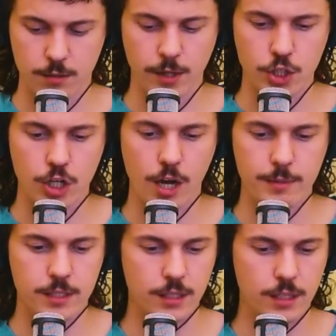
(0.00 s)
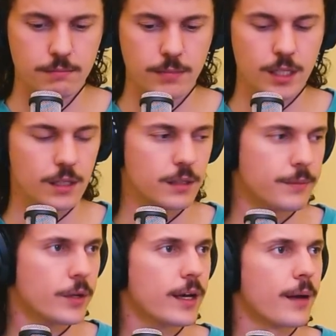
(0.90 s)
my job as a comedian.
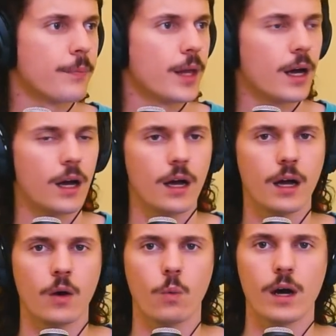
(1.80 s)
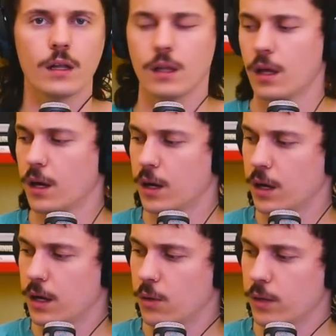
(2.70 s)
Okay, well,
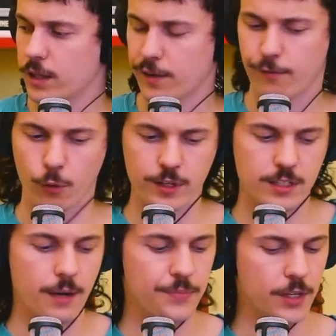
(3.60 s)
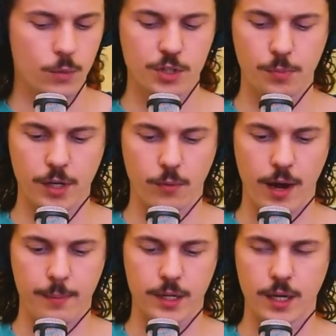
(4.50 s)
we're at like 40-something. We should probably
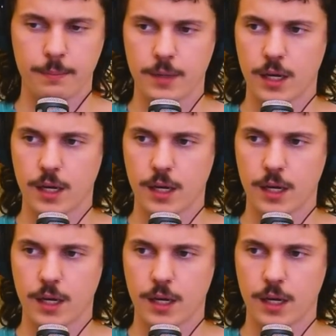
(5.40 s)
wrap it up.